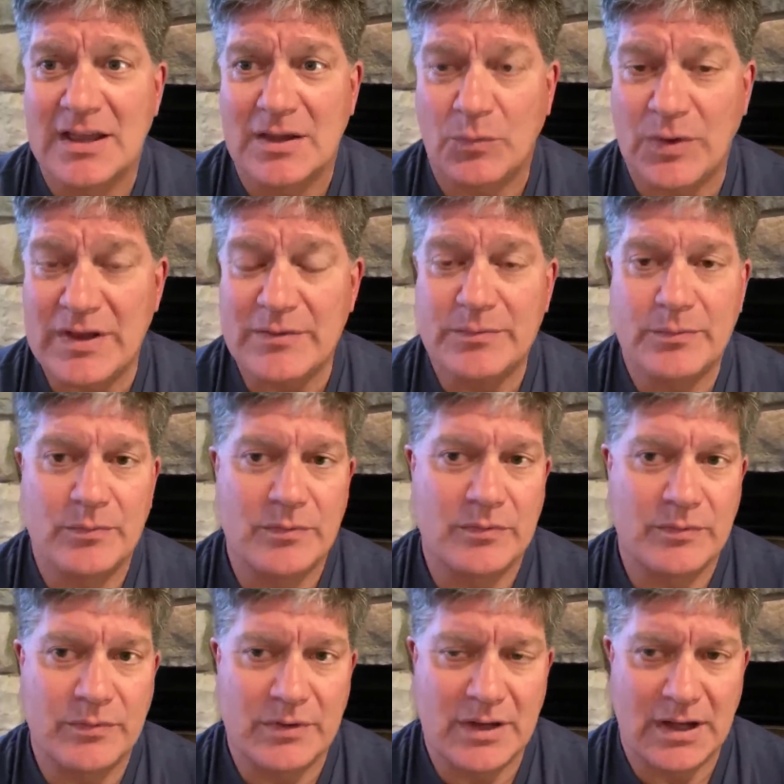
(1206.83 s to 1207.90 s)

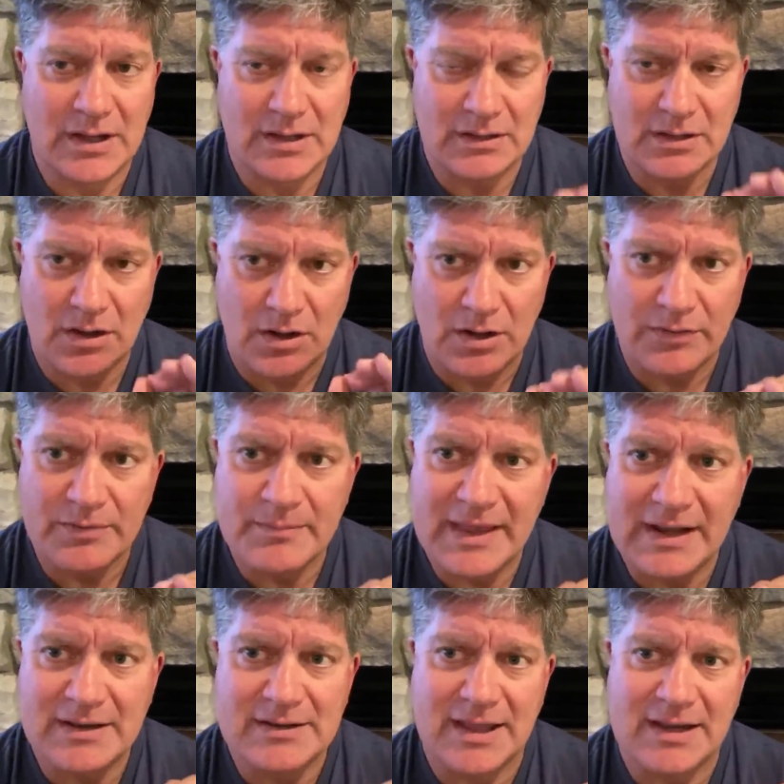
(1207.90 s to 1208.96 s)
All the
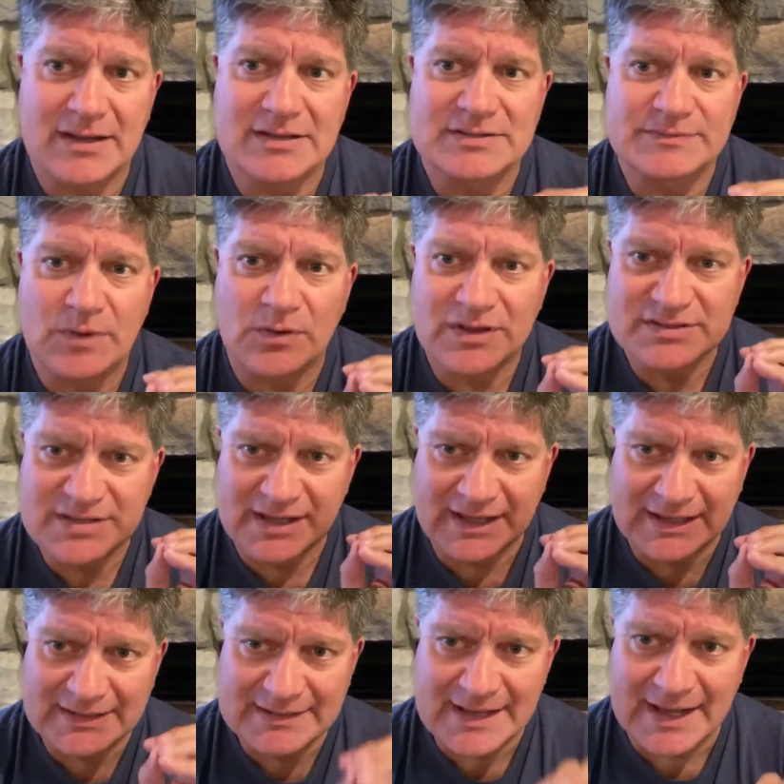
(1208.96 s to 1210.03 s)
metadata is focusing
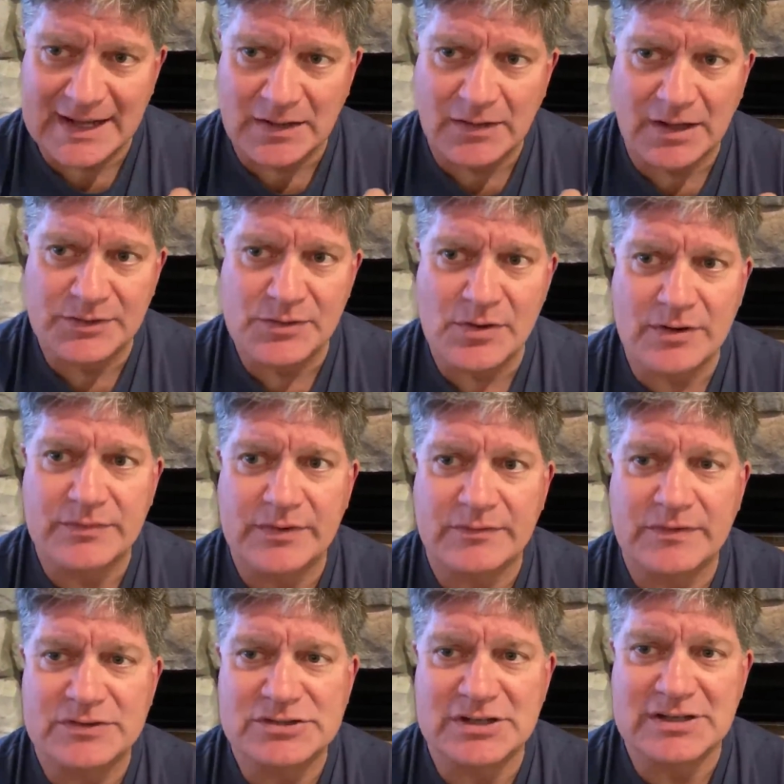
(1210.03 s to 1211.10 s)
in now on Norfolk,
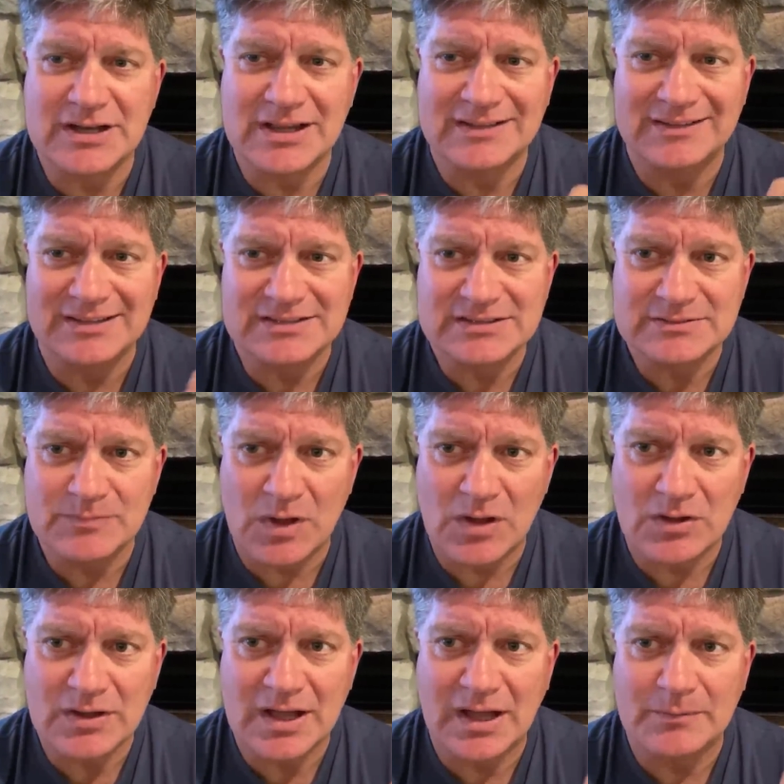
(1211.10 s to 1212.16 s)
Virginia, this
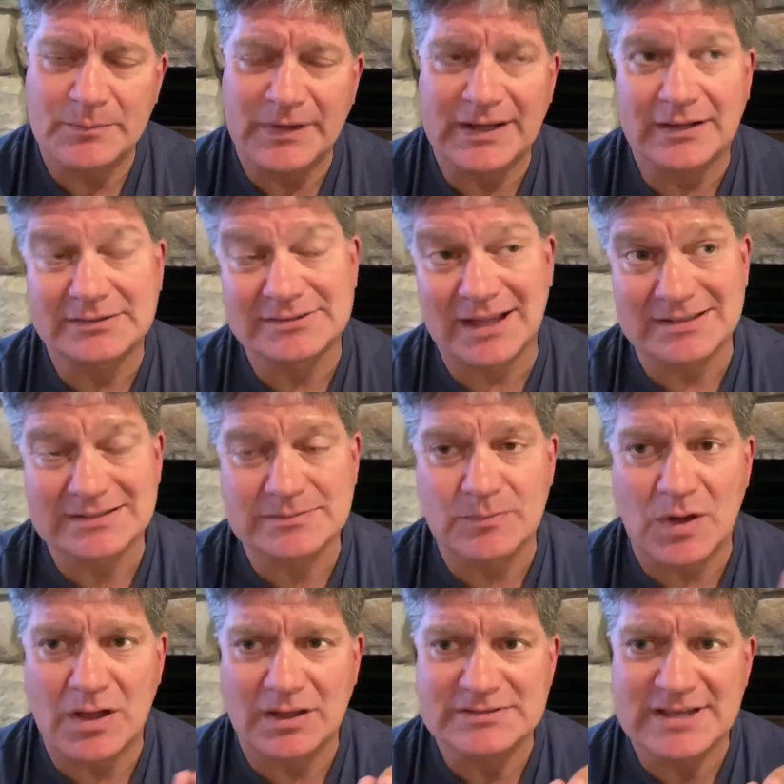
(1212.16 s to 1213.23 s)
small company. It's not
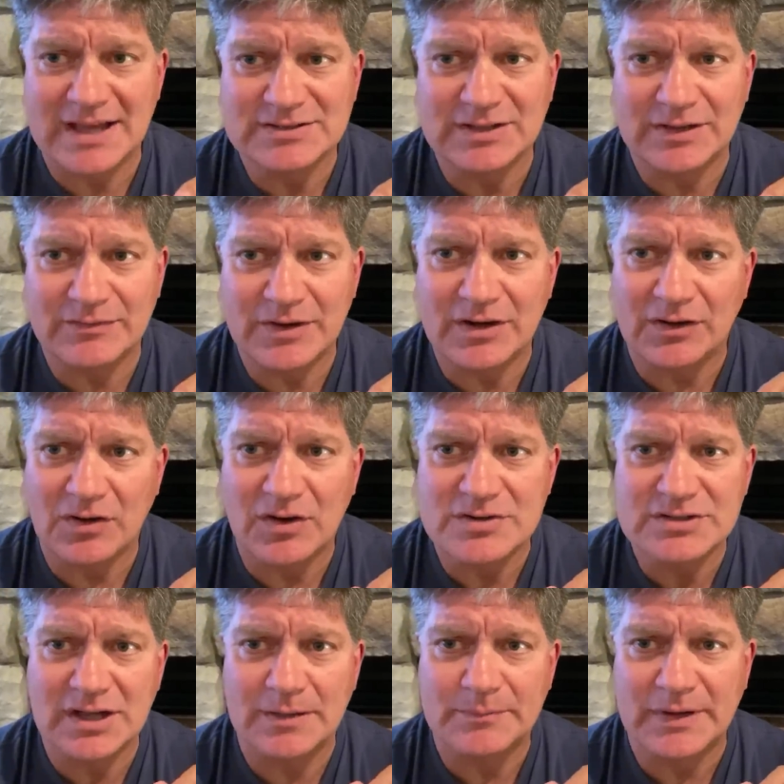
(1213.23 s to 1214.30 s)
small, it's actually a very
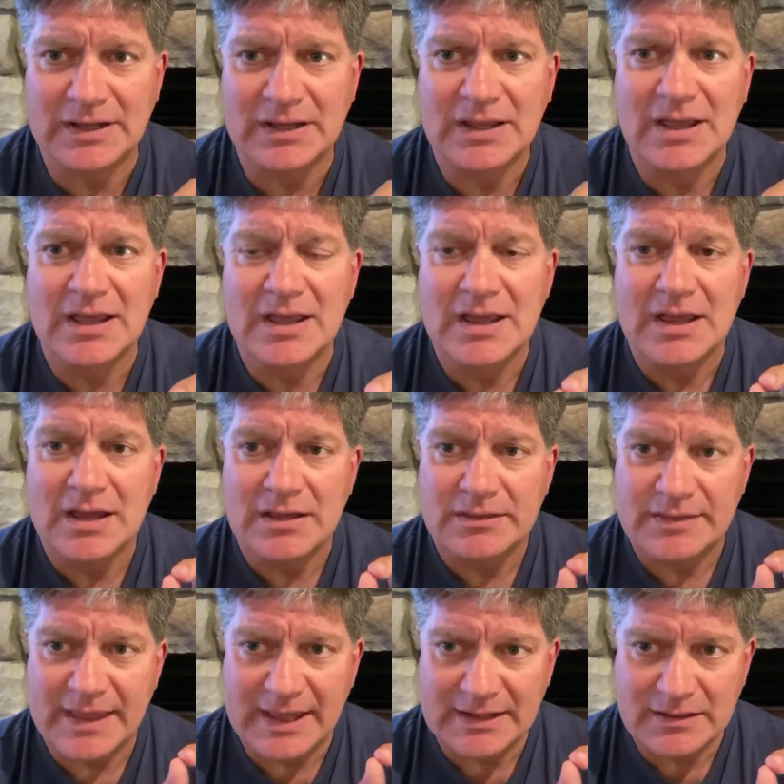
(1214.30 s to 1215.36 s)
large company
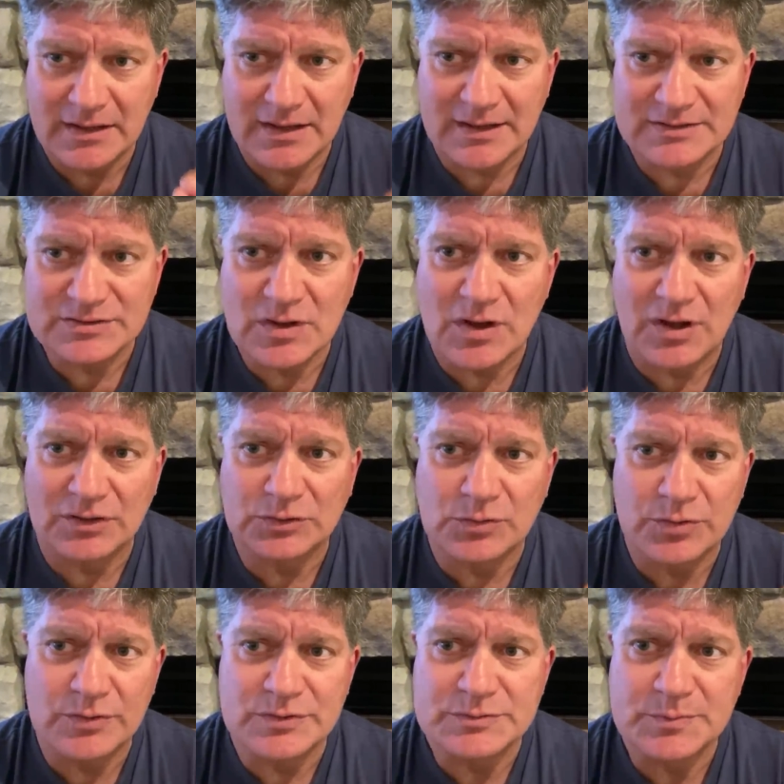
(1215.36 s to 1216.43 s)
that is called
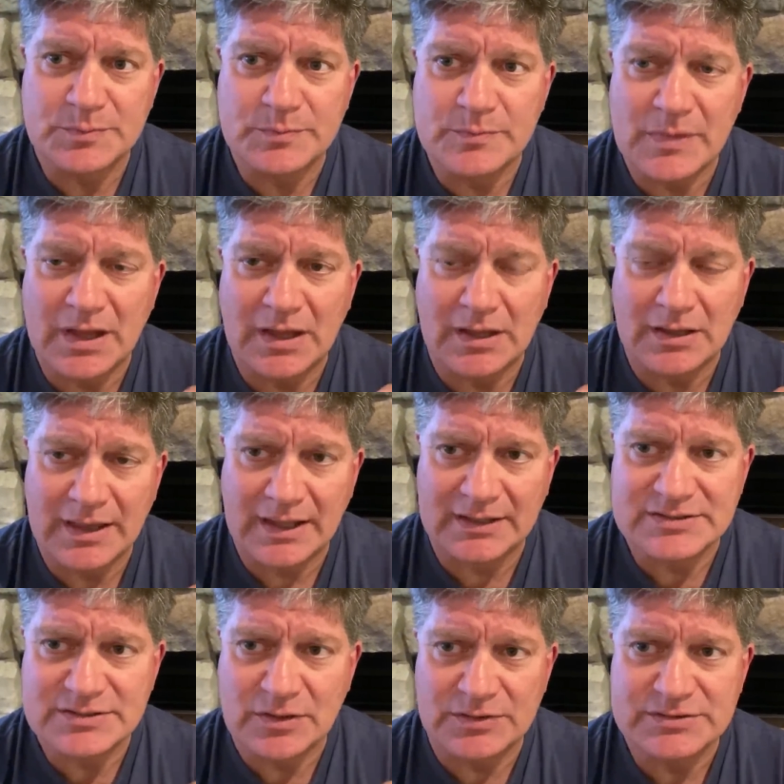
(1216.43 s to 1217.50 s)
Cruz and
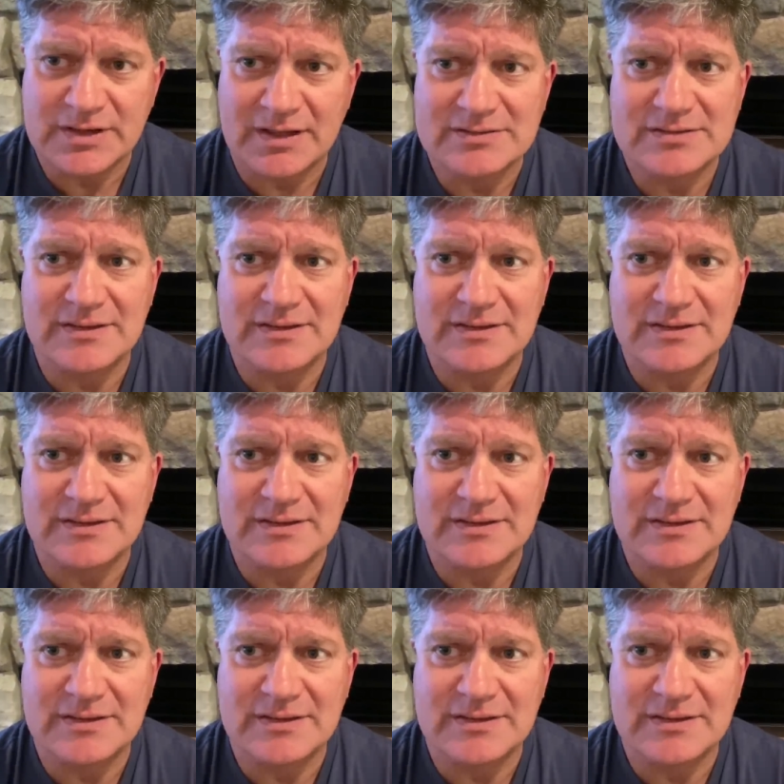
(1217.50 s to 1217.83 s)
Associates.